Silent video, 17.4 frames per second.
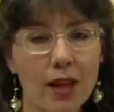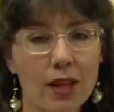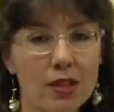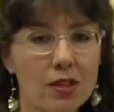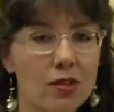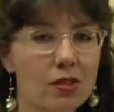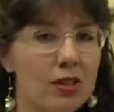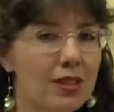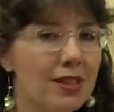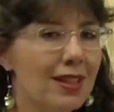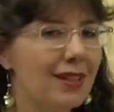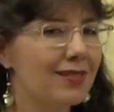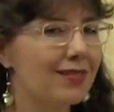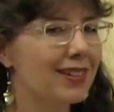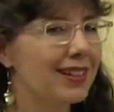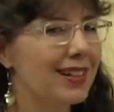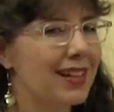and students
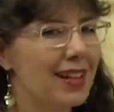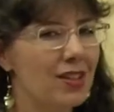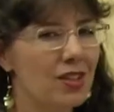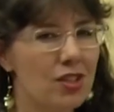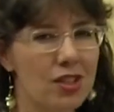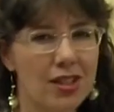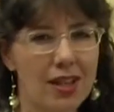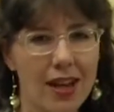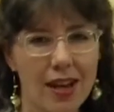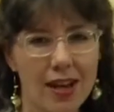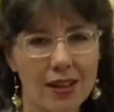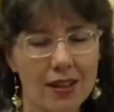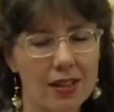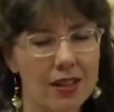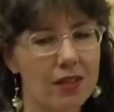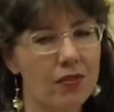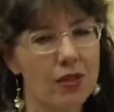can really understand
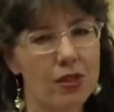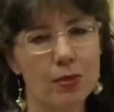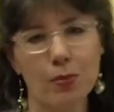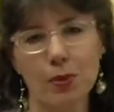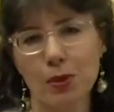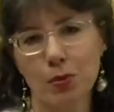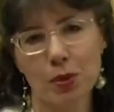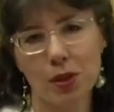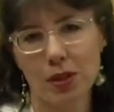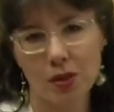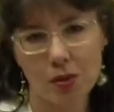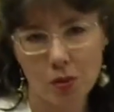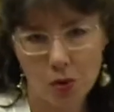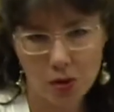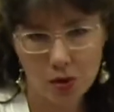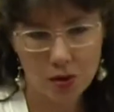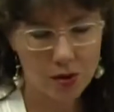the difference between the
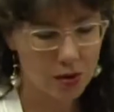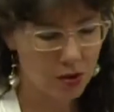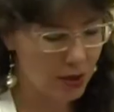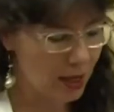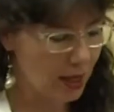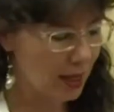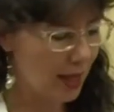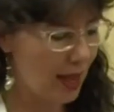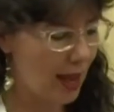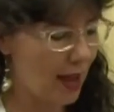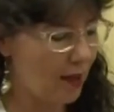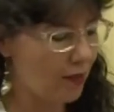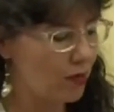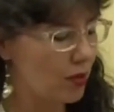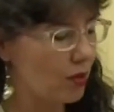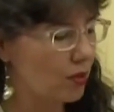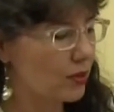quarter note and the
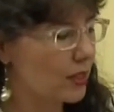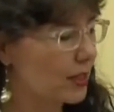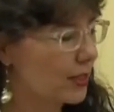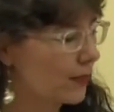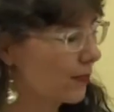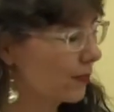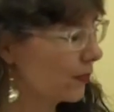half notes.